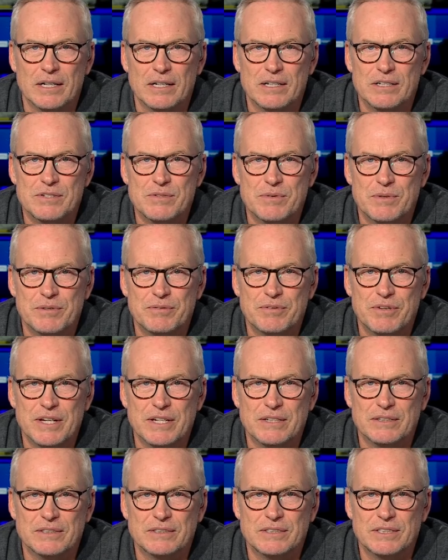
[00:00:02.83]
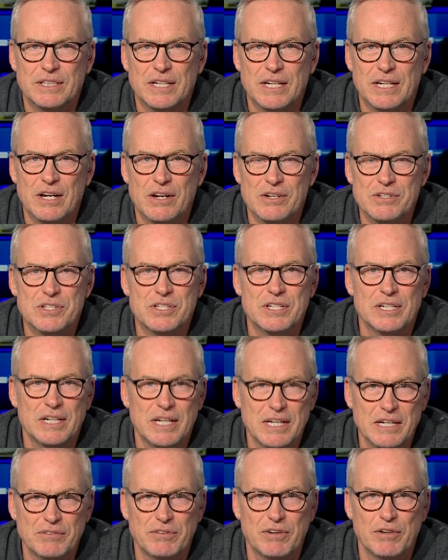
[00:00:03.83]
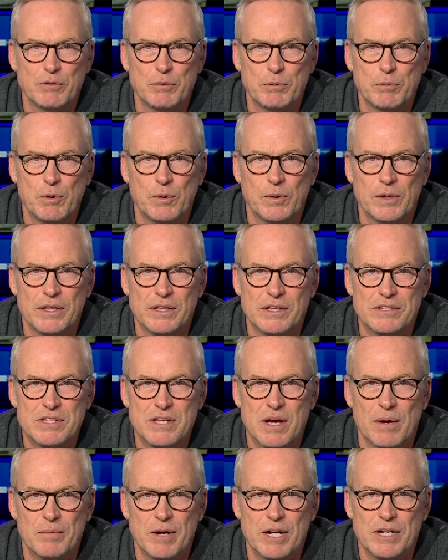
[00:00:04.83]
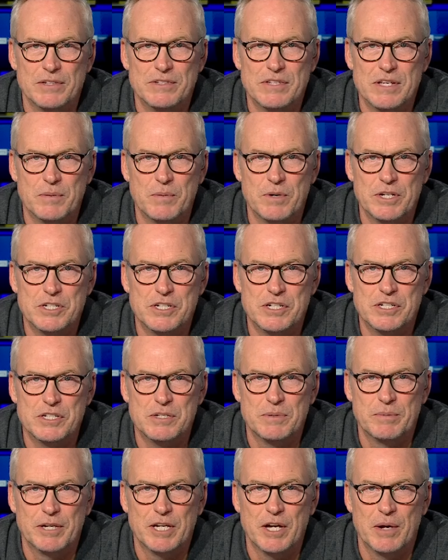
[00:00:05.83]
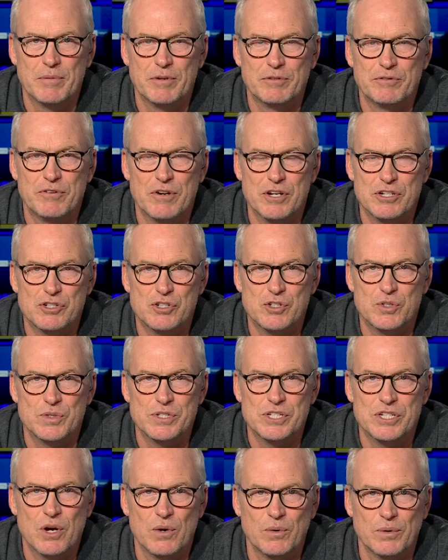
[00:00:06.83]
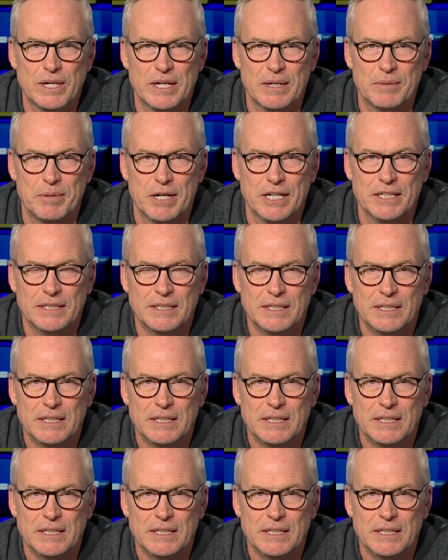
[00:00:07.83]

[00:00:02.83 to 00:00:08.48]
has revealed he asked to leave Liverpool in the summer as he wishes to become a first-choice goalkeeper.